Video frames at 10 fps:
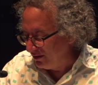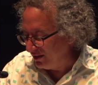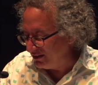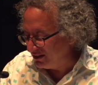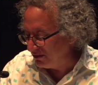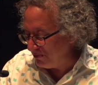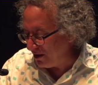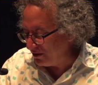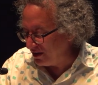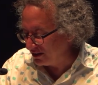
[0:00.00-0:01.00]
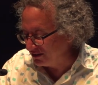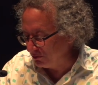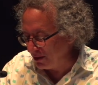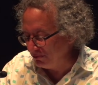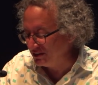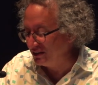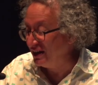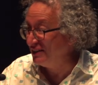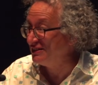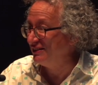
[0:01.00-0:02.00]
This is the paradox of
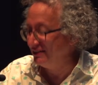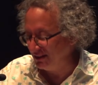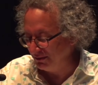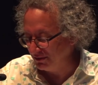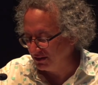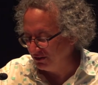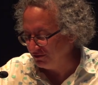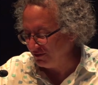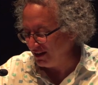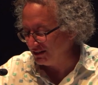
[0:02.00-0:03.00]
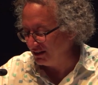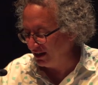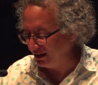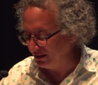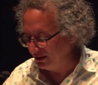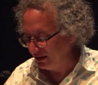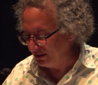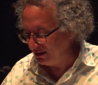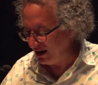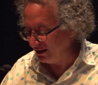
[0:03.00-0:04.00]
representation that seems to fascinate
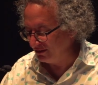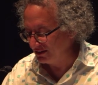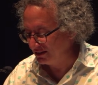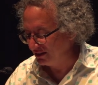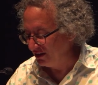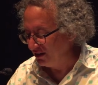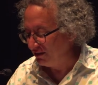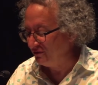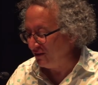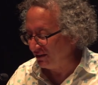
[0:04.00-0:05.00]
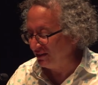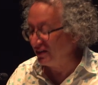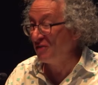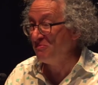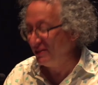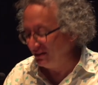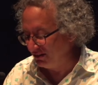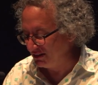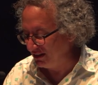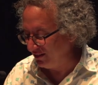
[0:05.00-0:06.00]
Downs. The fact that our mental
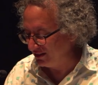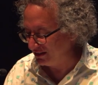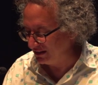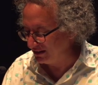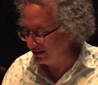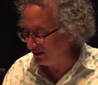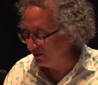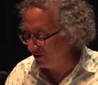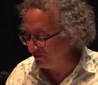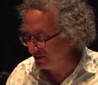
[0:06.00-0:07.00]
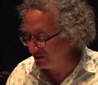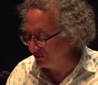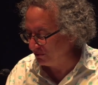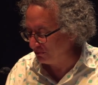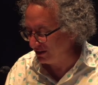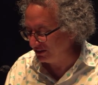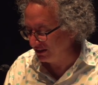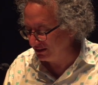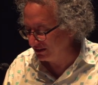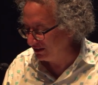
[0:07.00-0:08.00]
synthesis of our visual
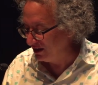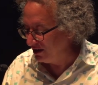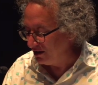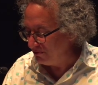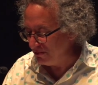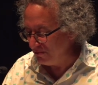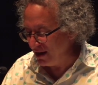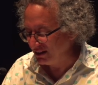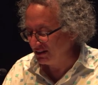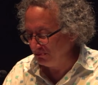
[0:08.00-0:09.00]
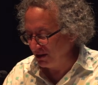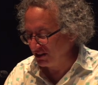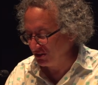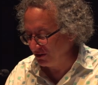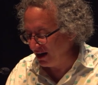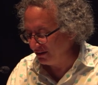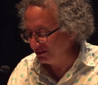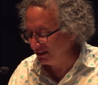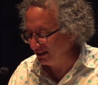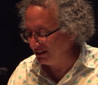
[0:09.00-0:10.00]
impressions makes a picture out of
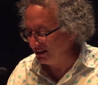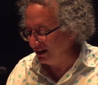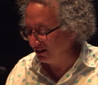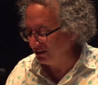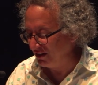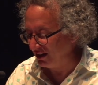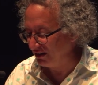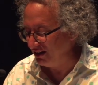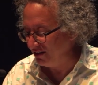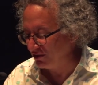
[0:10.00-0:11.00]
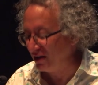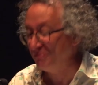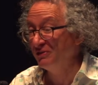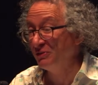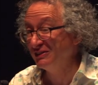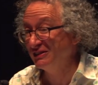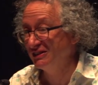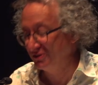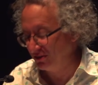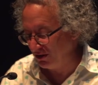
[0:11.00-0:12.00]
sense data that could never have been
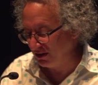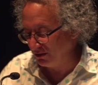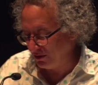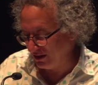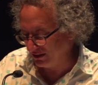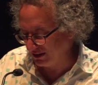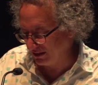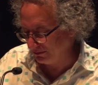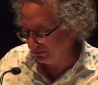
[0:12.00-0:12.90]
registered all at once.